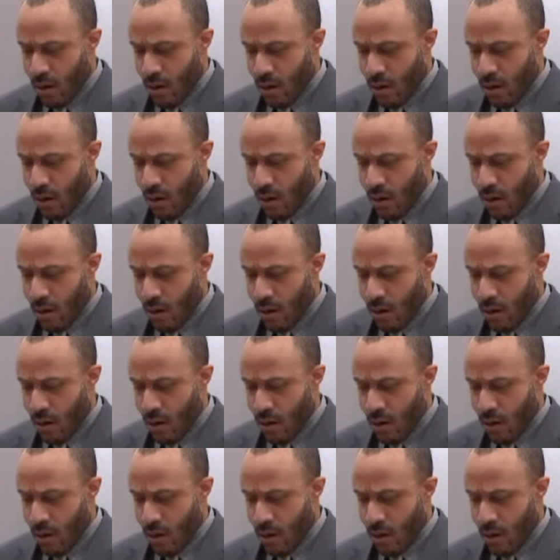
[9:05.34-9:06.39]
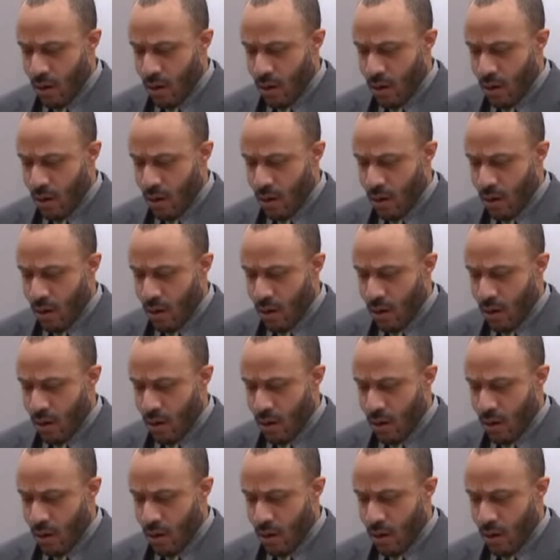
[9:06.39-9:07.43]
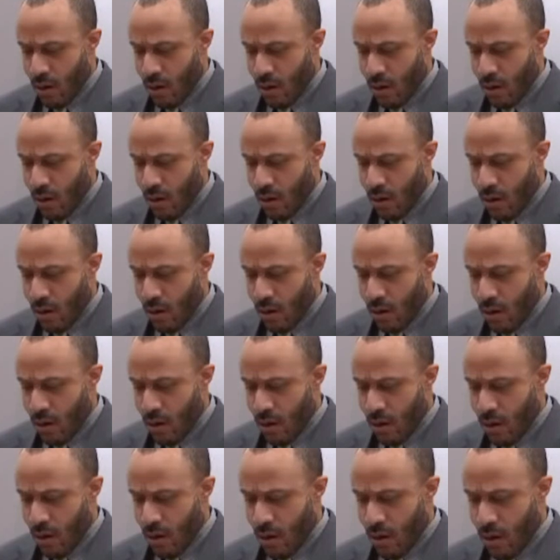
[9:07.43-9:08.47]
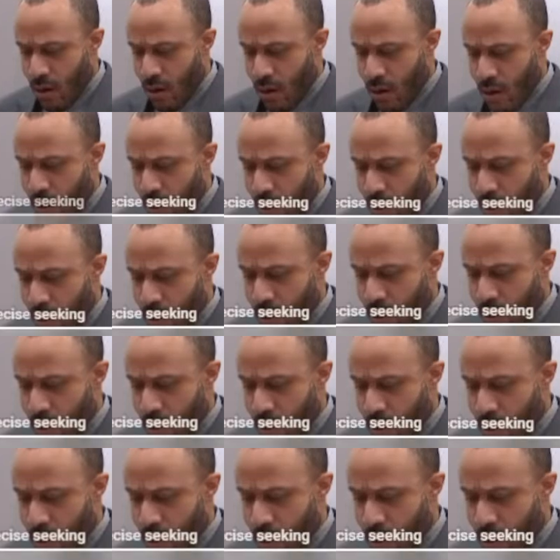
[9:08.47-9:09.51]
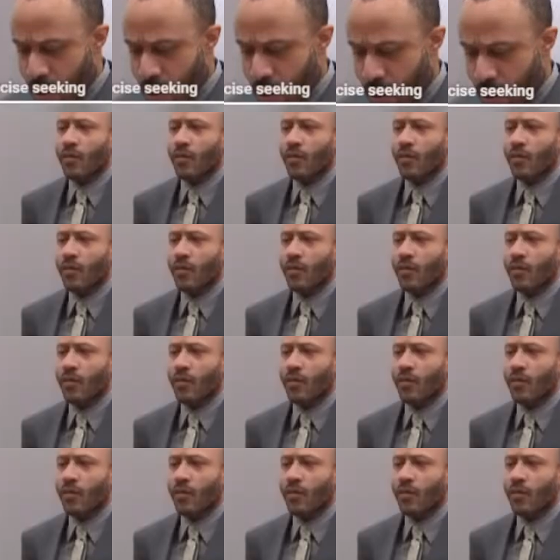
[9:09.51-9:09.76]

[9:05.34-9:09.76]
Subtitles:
No words are spoken by the person on screen.